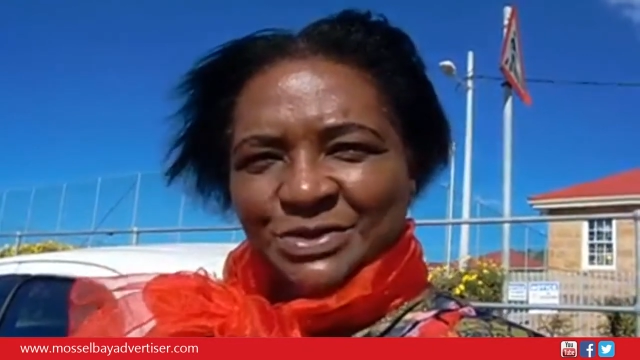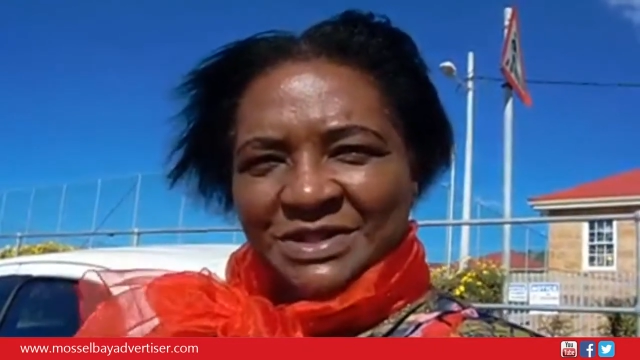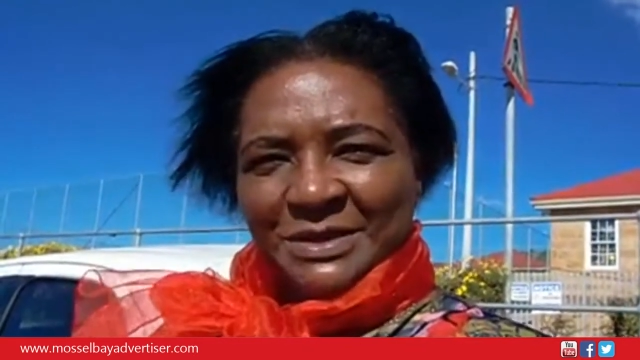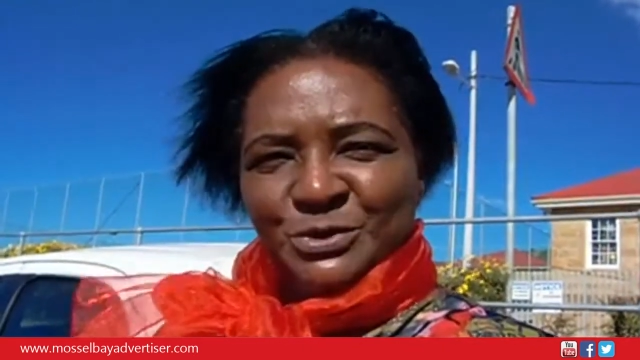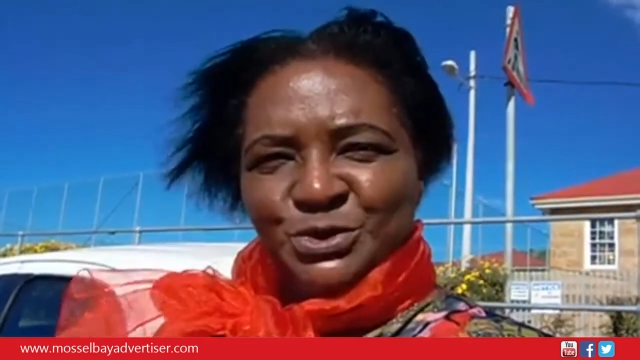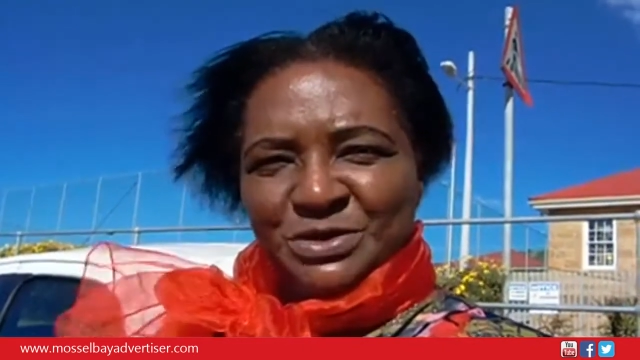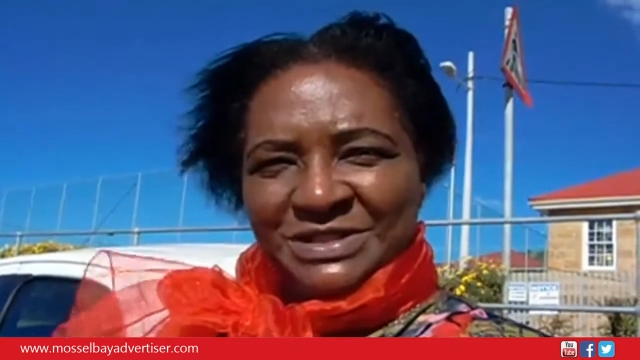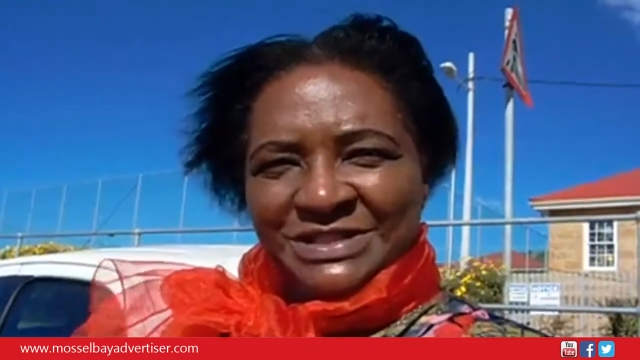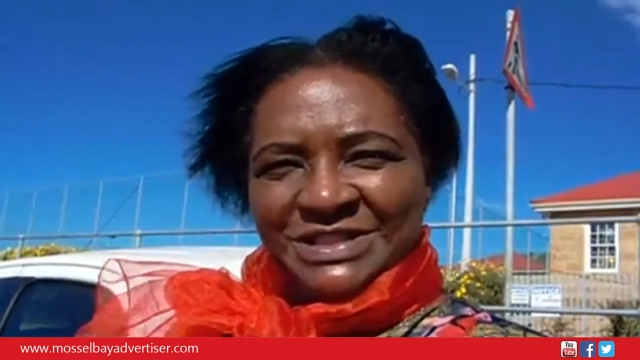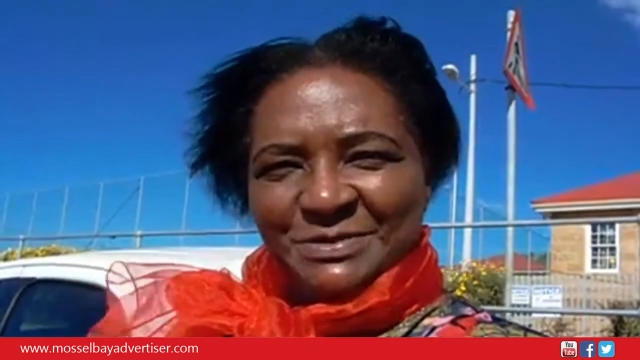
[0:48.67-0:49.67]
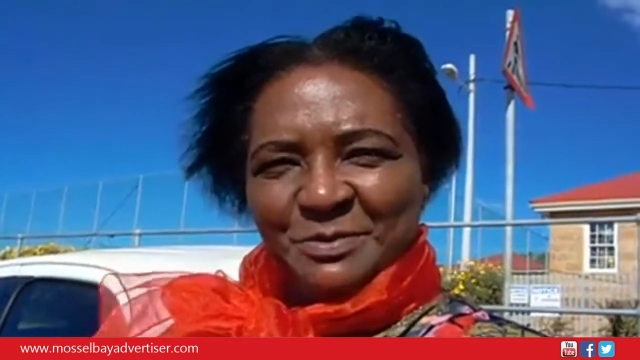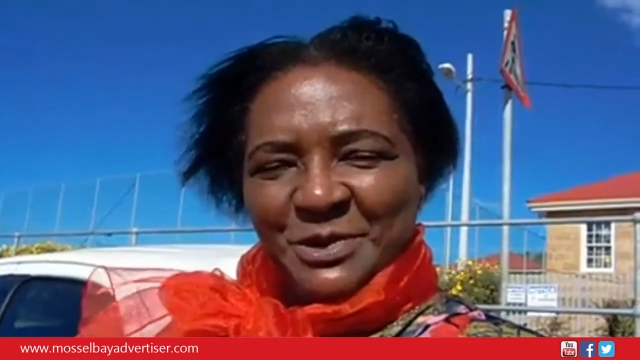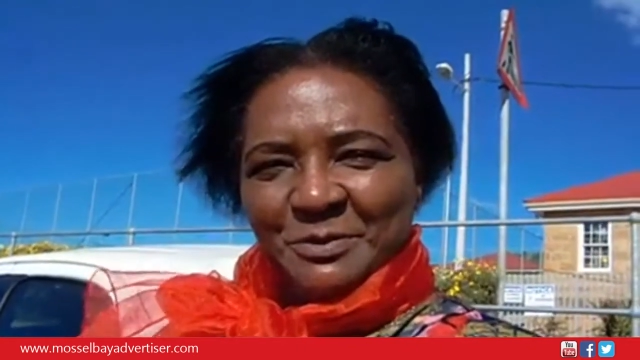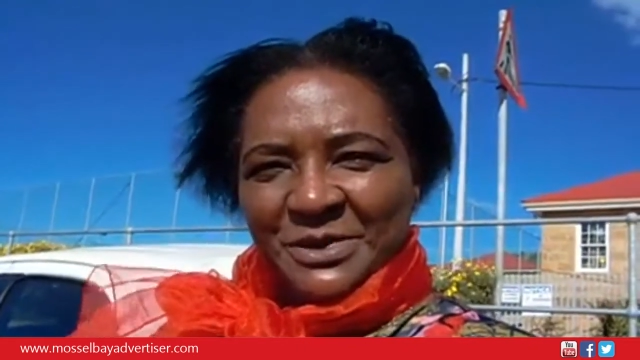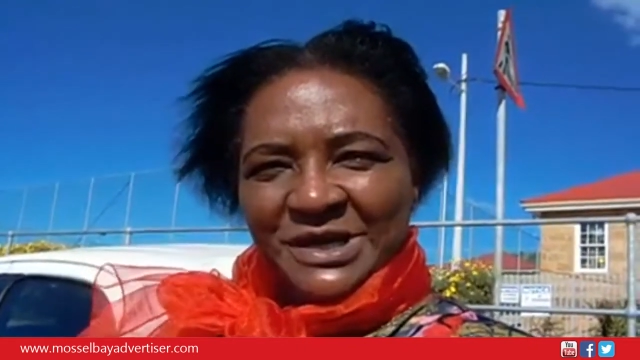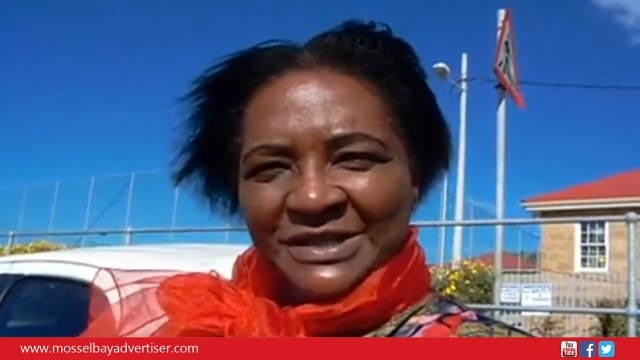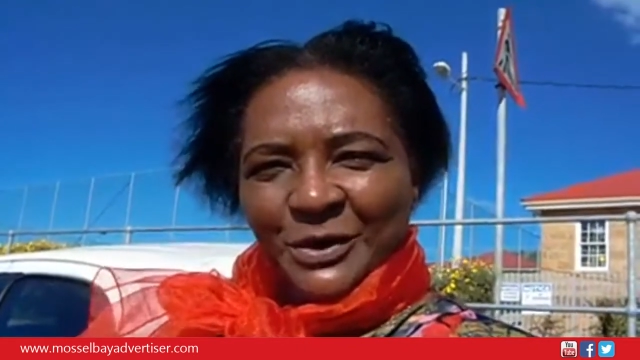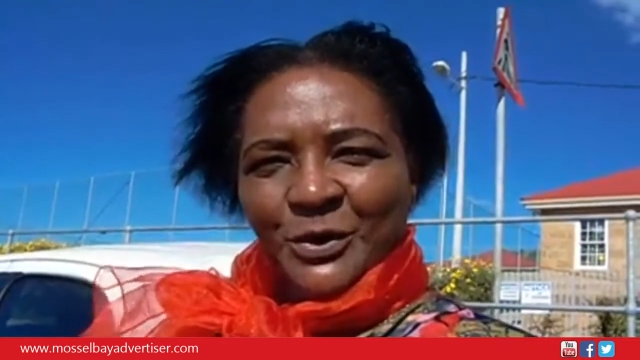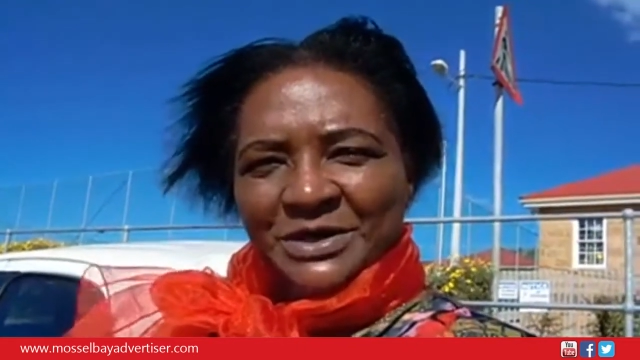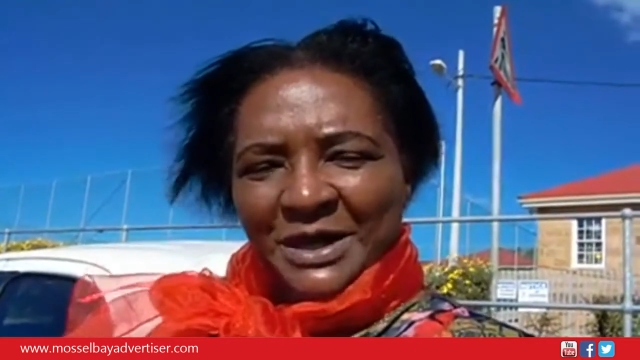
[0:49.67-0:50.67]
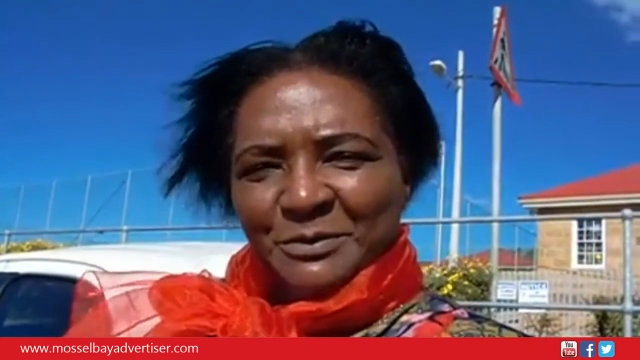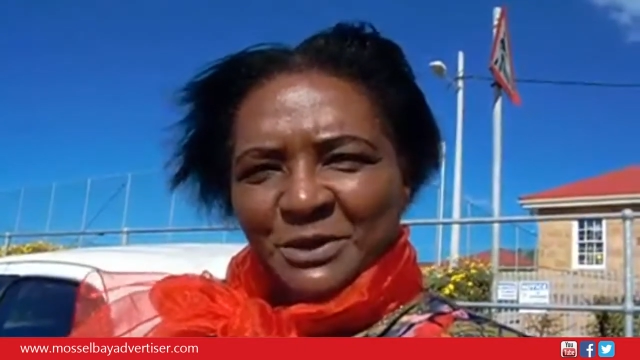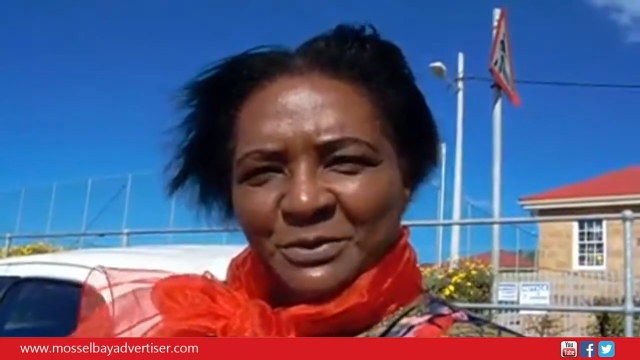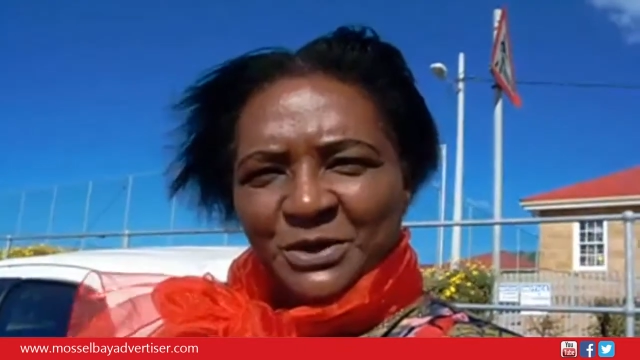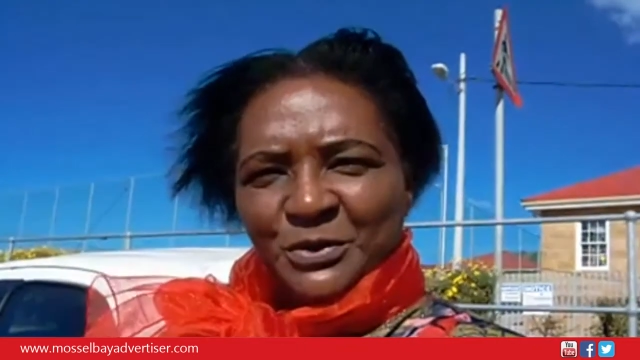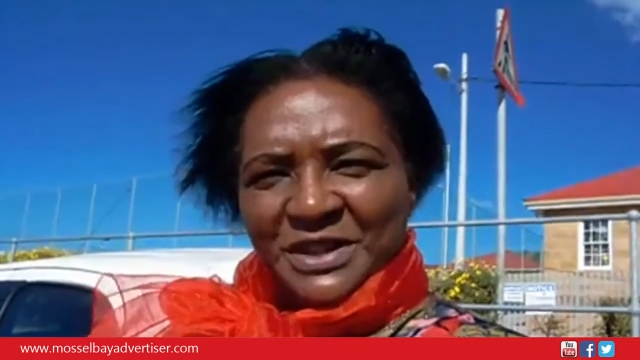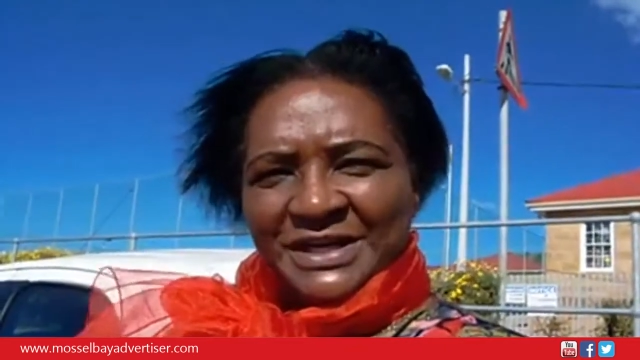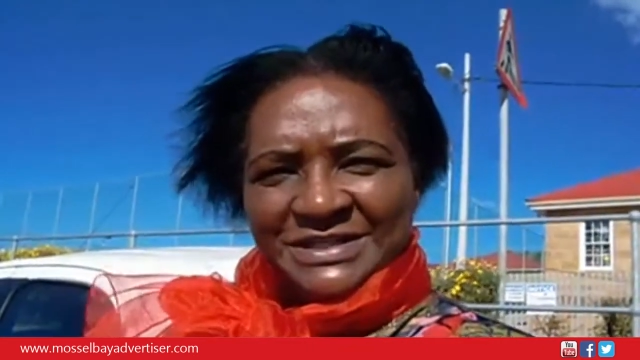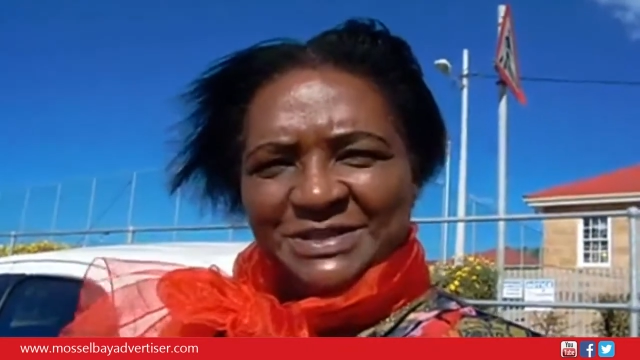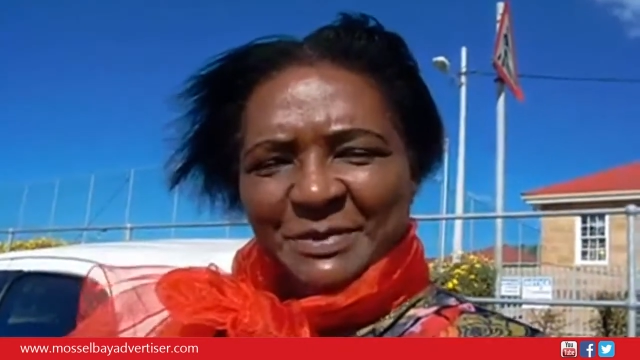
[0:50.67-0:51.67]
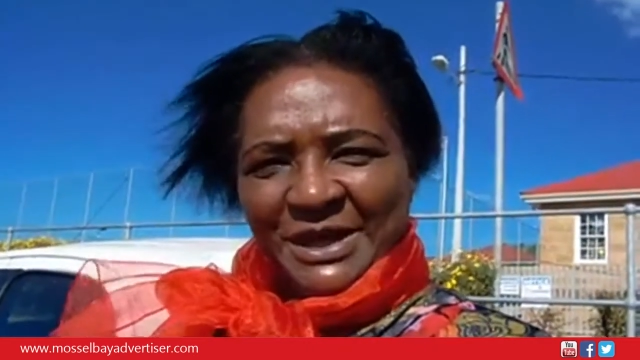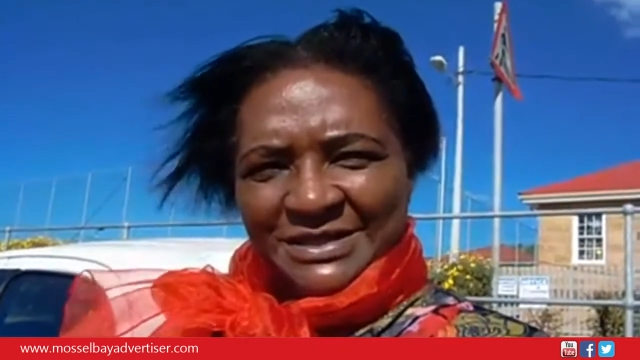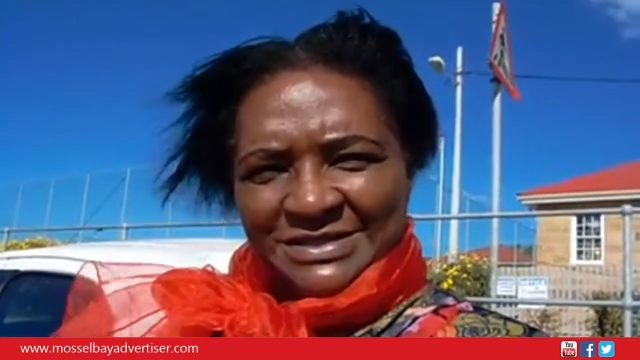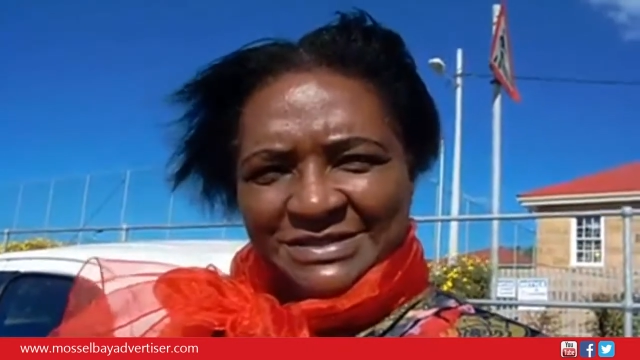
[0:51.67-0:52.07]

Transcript: them to treat people, older people, with respect.